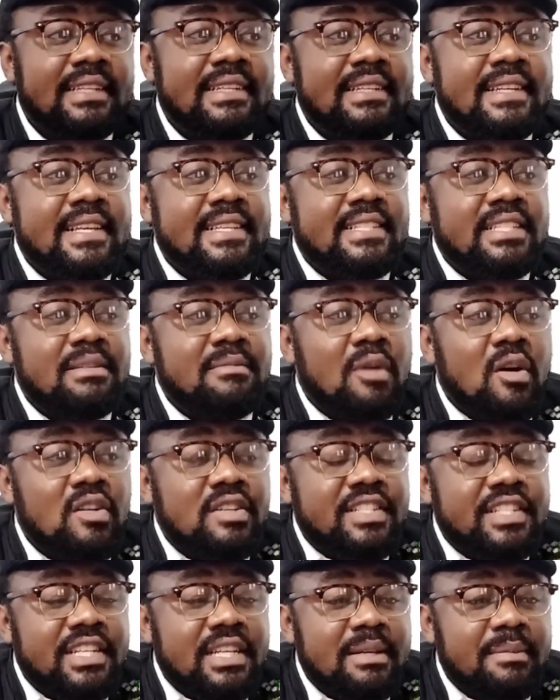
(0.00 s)
the
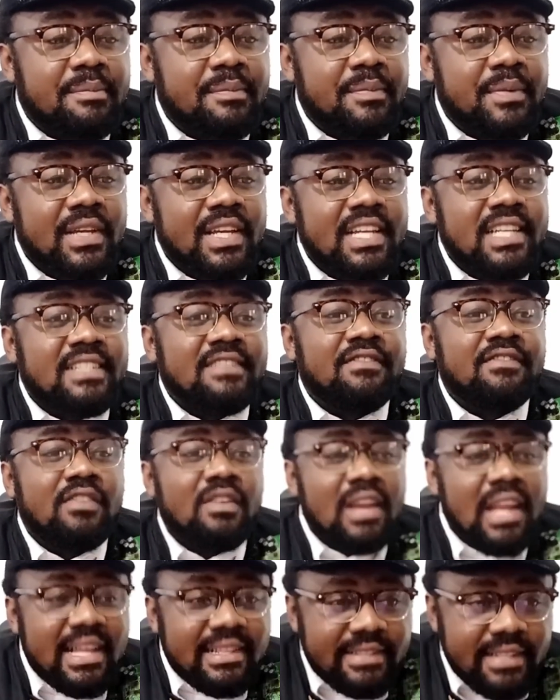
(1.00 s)
CMOS chip is
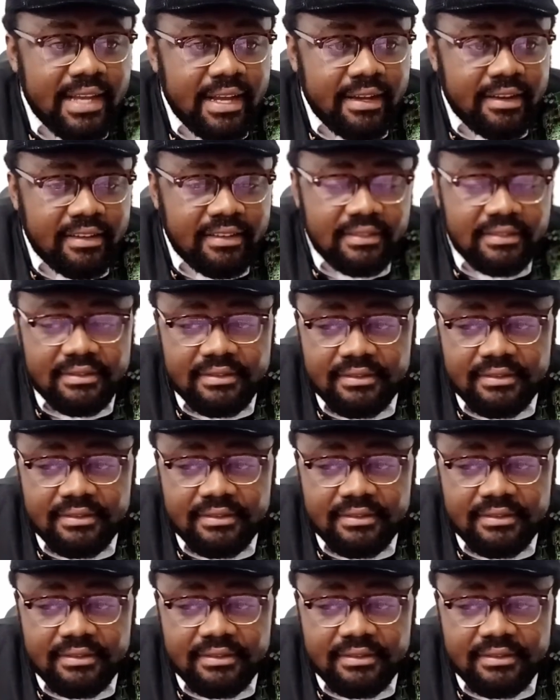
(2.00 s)
volatile.